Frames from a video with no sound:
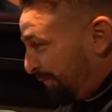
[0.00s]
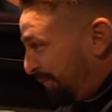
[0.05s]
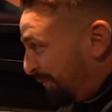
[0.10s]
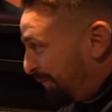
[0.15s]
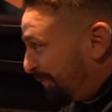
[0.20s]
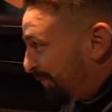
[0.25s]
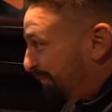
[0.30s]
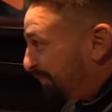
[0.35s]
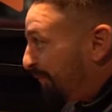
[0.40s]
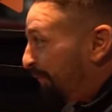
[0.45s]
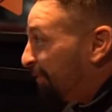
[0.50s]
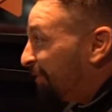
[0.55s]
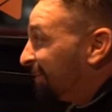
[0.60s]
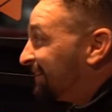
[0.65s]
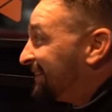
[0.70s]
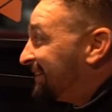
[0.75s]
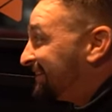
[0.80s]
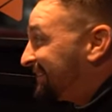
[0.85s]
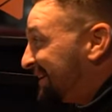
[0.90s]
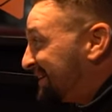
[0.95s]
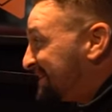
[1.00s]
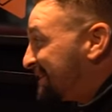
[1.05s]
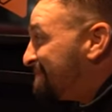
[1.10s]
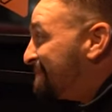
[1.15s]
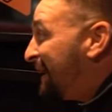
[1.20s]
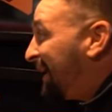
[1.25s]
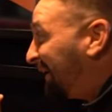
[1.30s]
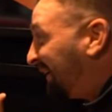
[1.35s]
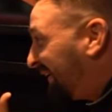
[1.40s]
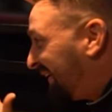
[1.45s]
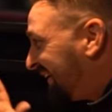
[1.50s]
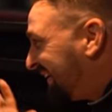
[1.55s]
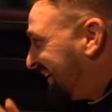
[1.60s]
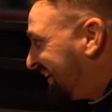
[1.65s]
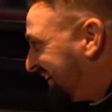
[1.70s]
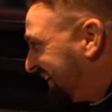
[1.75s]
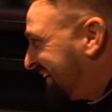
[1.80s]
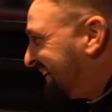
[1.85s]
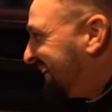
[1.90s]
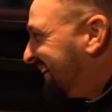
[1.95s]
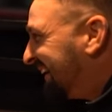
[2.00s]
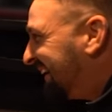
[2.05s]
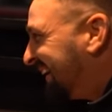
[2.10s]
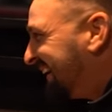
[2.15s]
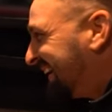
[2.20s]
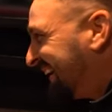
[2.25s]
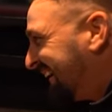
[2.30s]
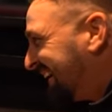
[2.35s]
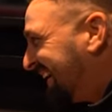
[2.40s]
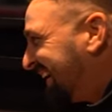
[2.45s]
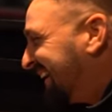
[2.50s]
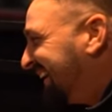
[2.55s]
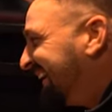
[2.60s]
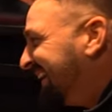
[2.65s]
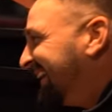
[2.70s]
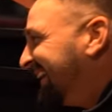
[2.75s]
then for, for the decision maker, yeah, exactly.